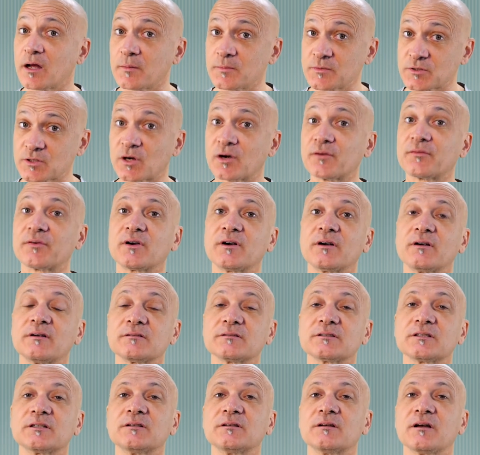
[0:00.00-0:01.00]
observer
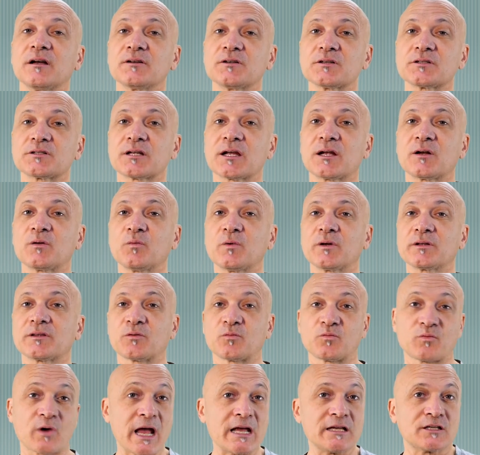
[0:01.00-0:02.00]
to understand what
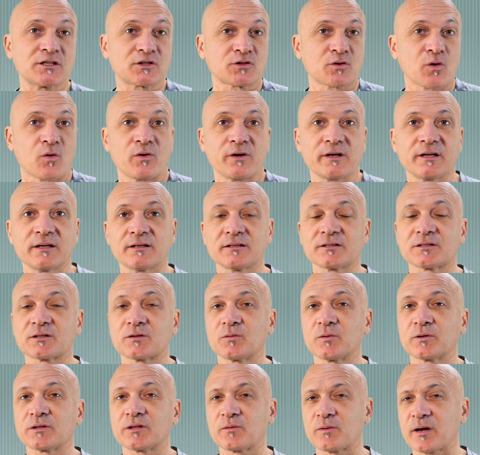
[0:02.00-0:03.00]
the right story is or
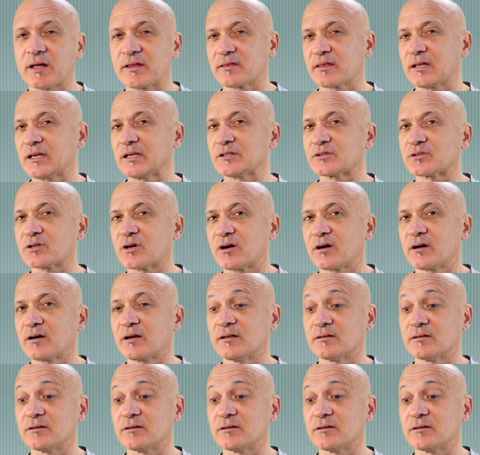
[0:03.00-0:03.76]
what the right things are.